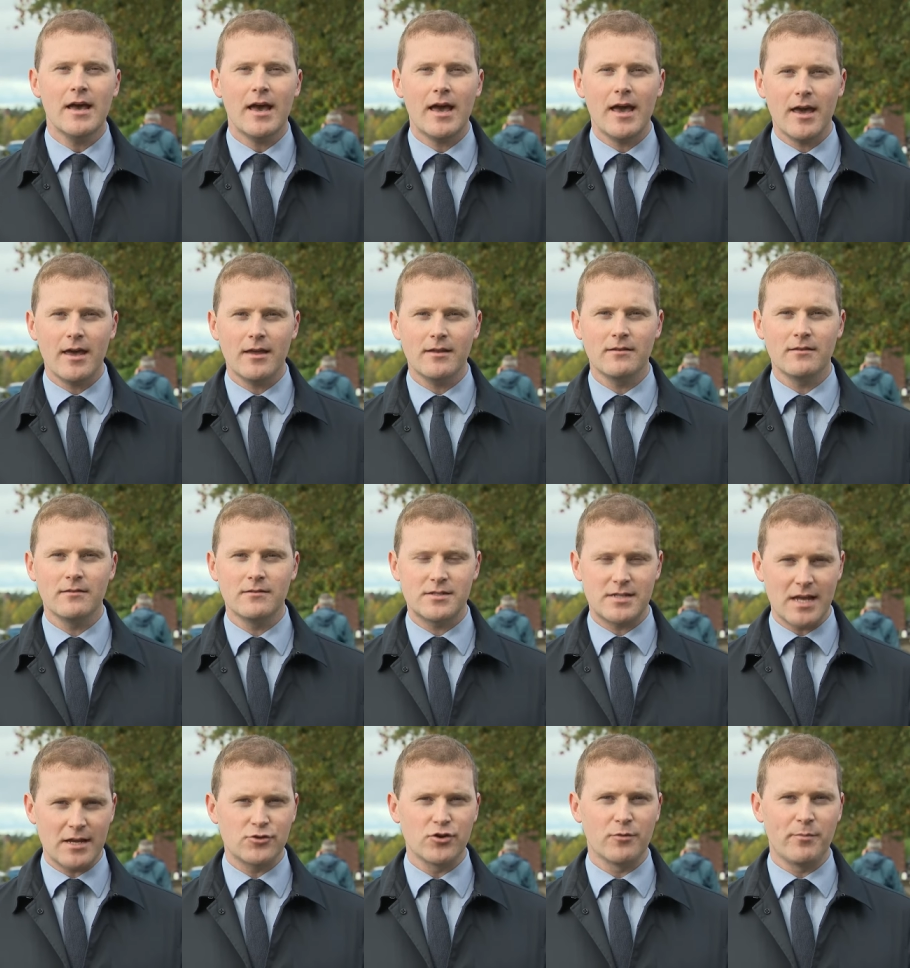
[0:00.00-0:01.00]
in the
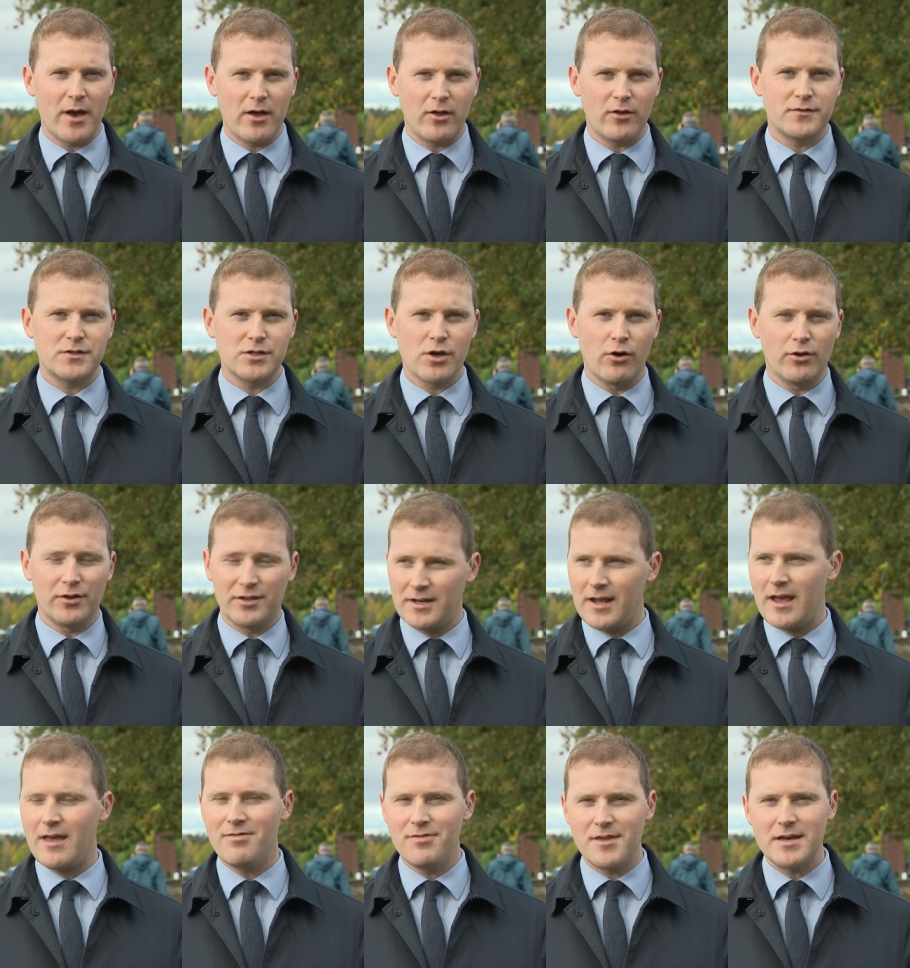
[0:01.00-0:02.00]
central belt of Scotland
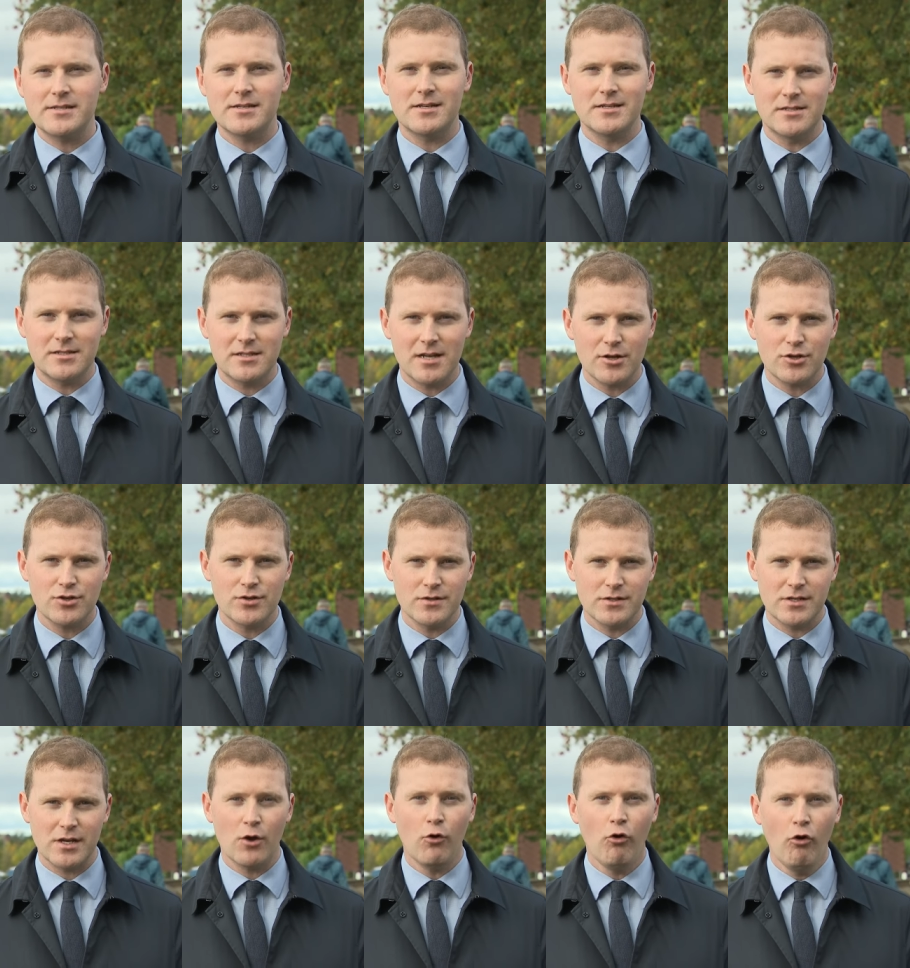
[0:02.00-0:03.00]
in this
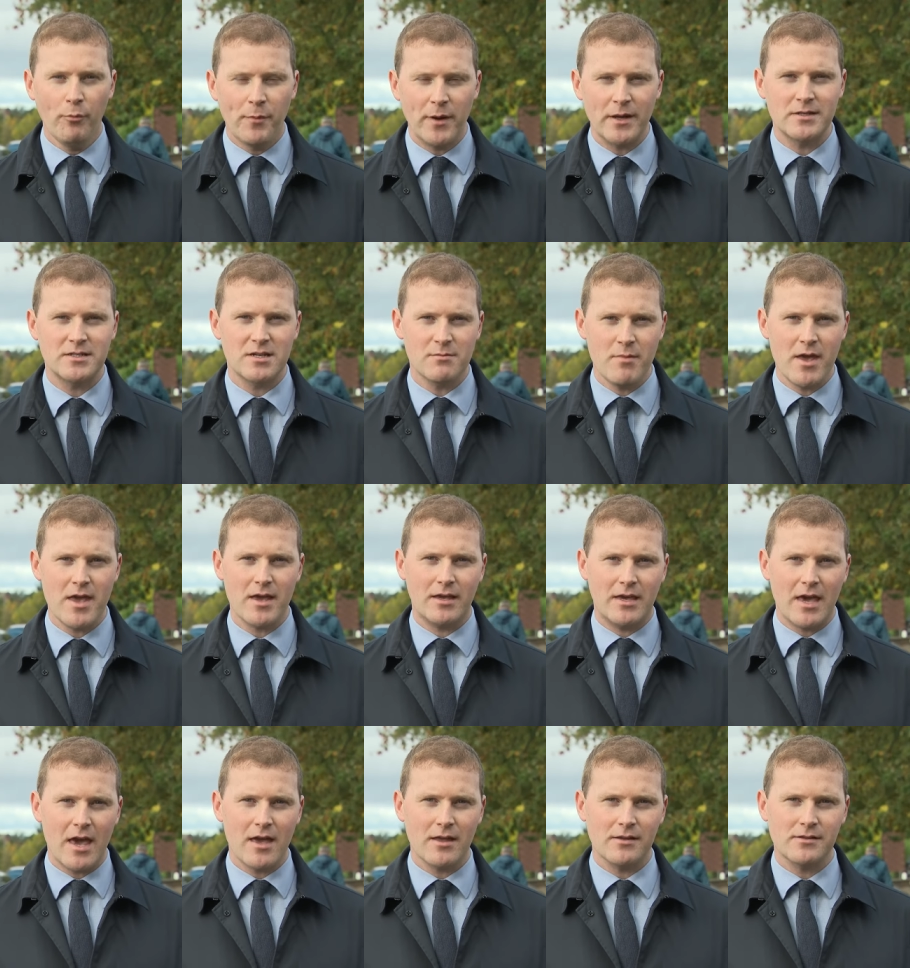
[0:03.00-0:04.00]
constituency, hoping to make
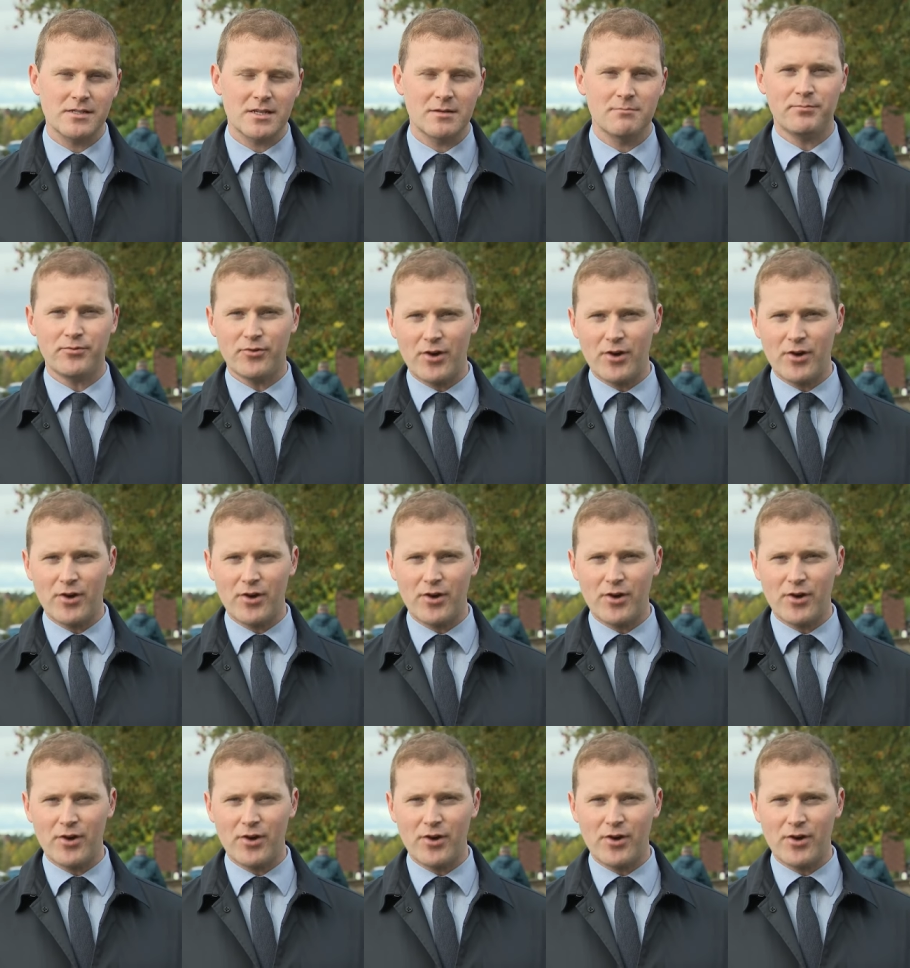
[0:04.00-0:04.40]
gains. And